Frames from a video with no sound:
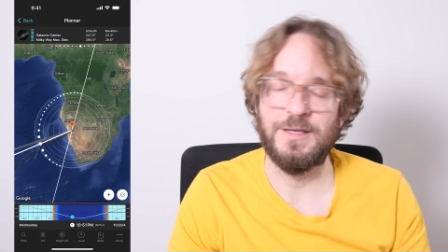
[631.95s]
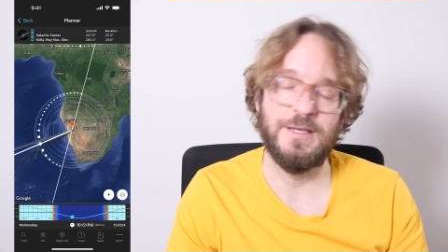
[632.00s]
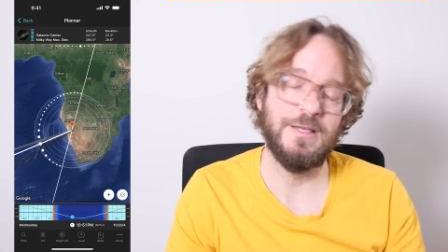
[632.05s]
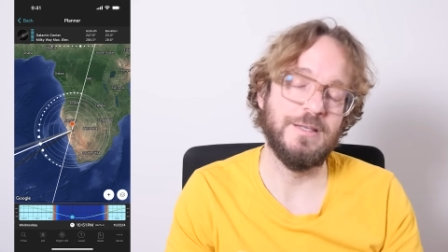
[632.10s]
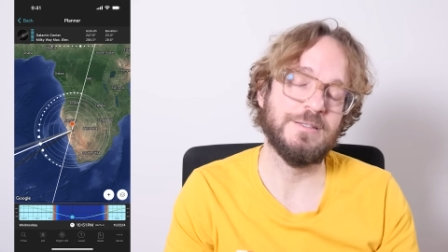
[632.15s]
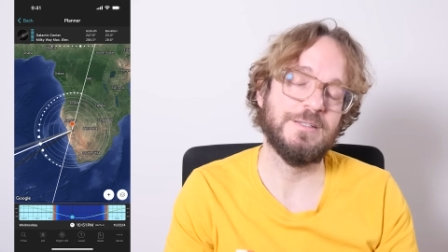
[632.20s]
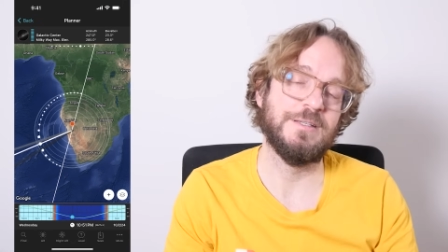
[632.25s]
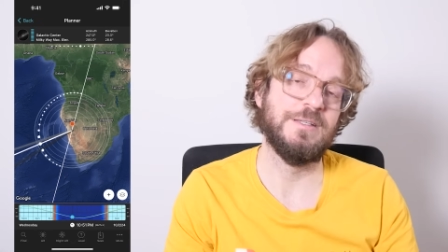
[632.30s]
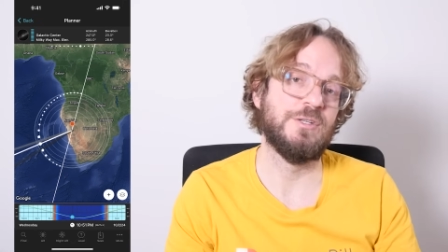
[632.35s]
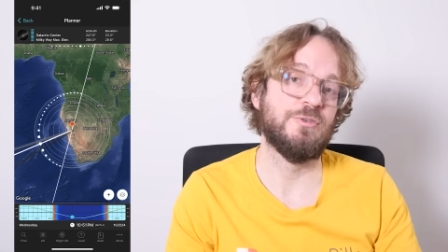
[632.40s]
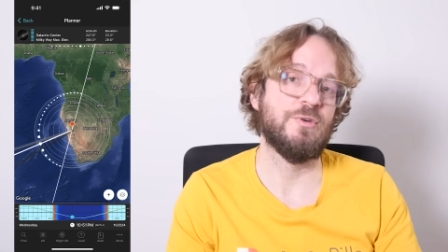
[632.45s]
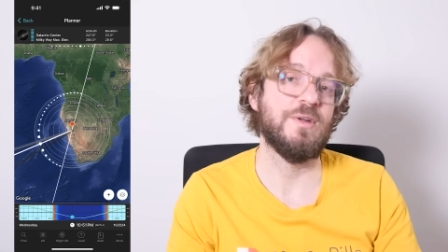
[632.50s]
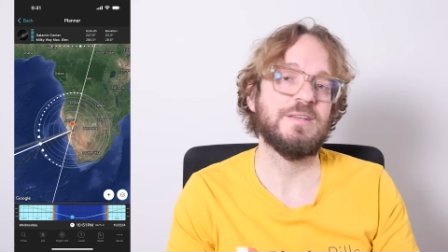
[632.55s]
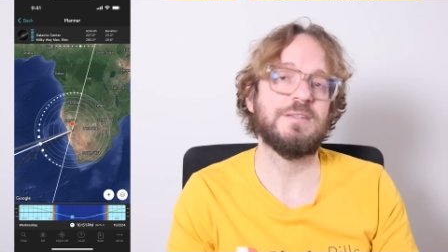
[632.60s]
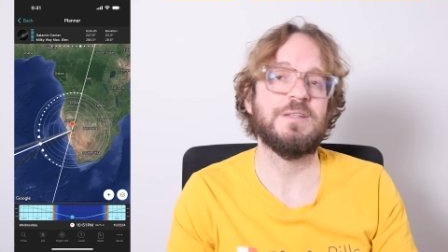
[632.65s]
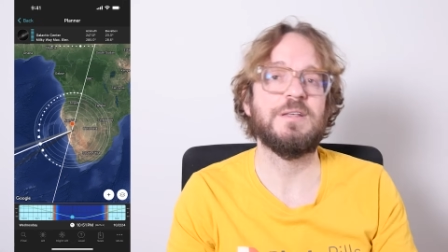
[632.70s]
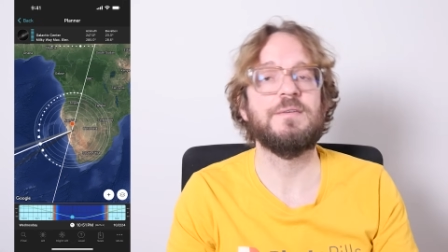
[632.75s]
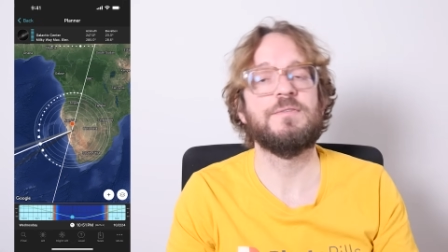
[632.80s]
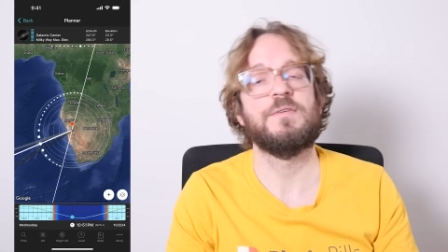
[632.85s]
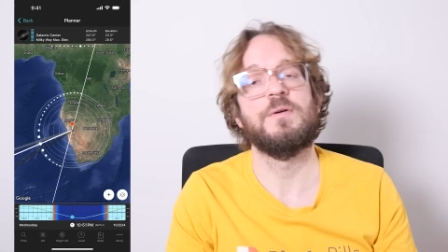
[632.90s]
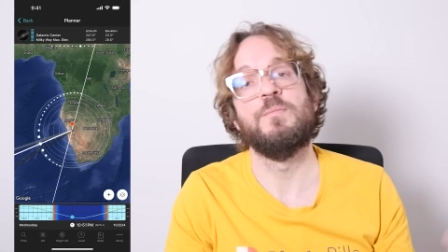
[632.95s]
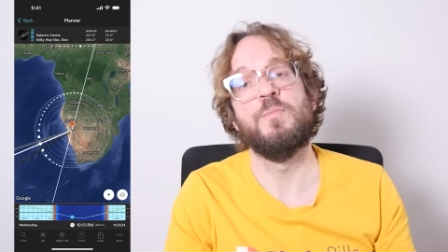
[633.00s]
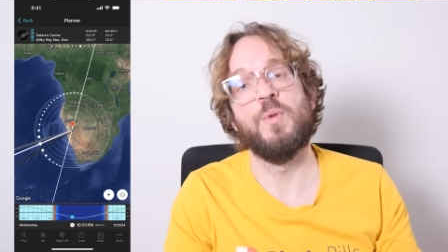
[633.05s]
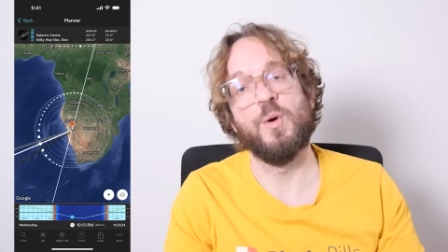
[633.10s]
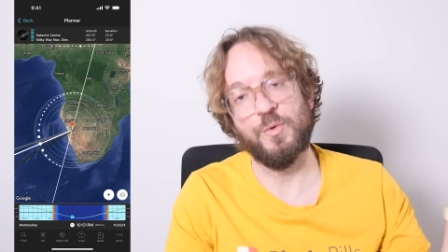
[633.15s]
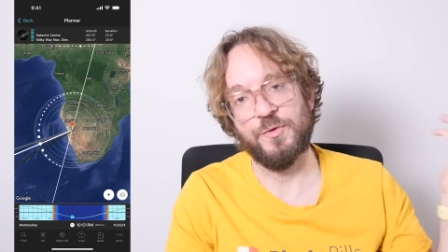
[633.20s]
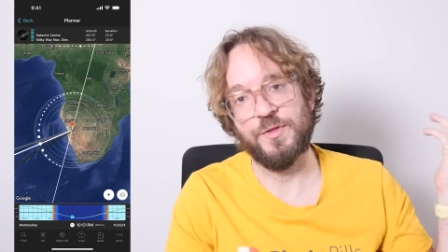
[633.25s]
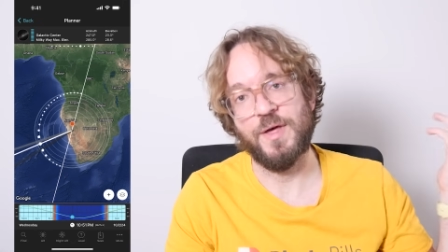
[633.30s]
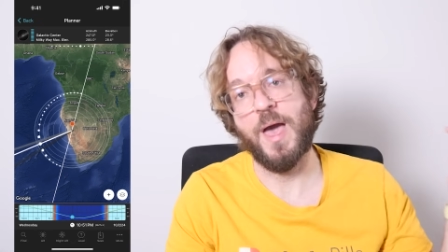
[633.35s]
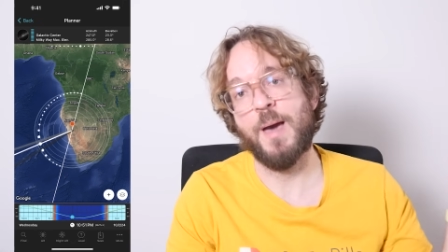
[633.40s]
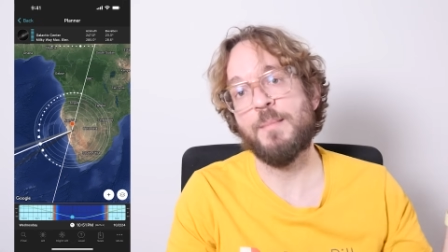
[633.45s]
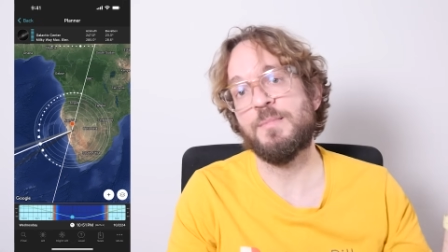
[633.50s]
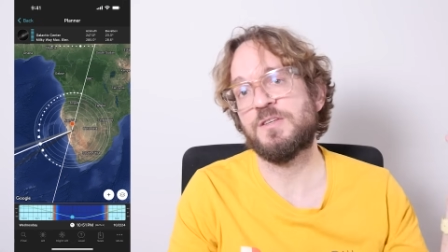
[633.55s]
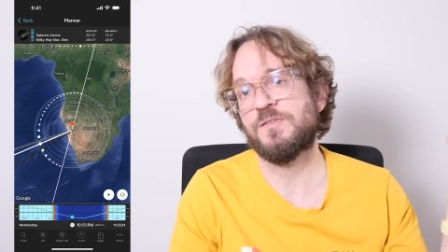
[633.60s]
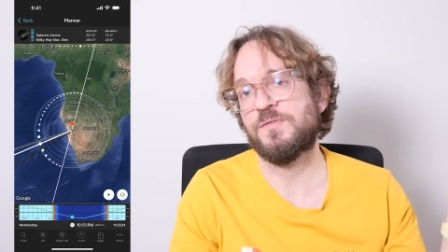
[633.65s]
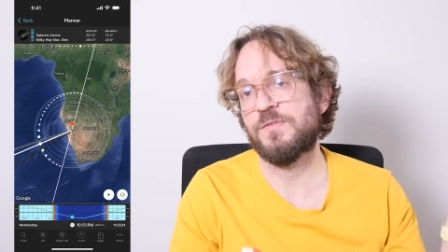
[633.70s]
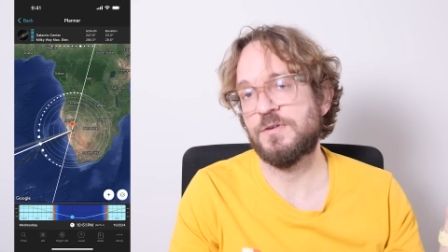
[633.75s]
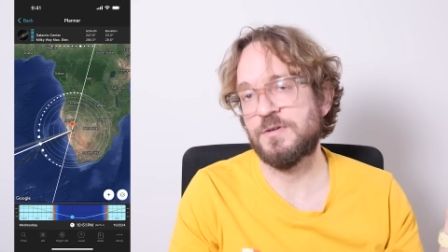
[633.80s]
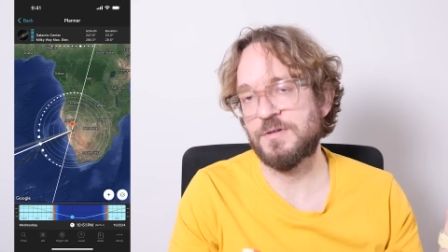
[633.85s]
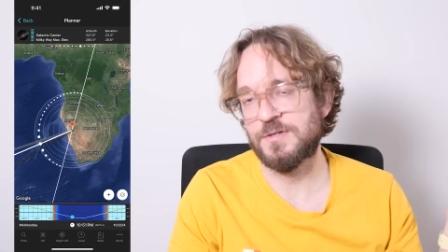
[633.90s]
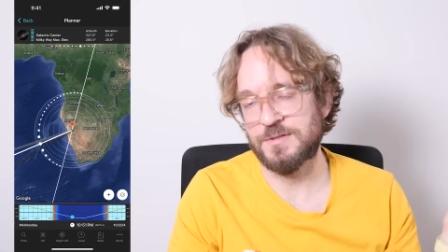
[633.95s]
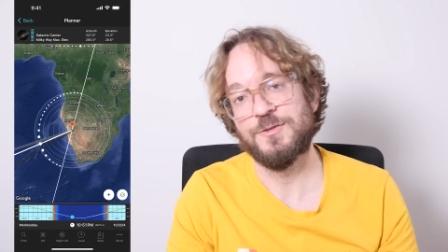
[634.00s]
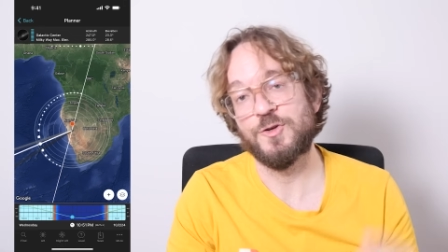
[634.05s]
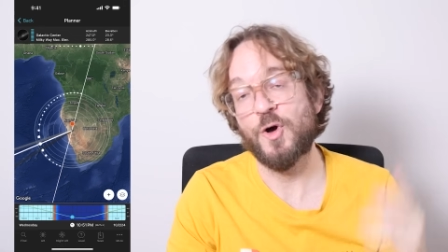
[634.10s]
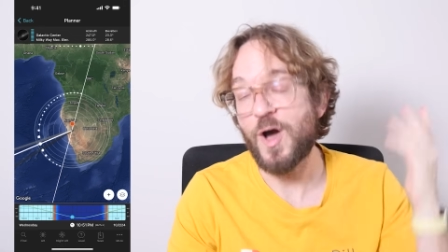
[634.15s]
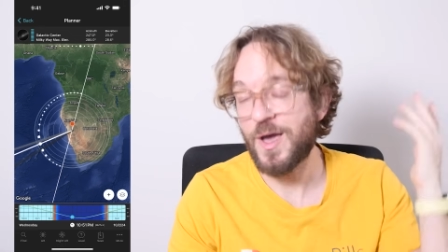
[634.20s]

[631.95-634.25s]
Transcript: is interesting from both hemispheres. So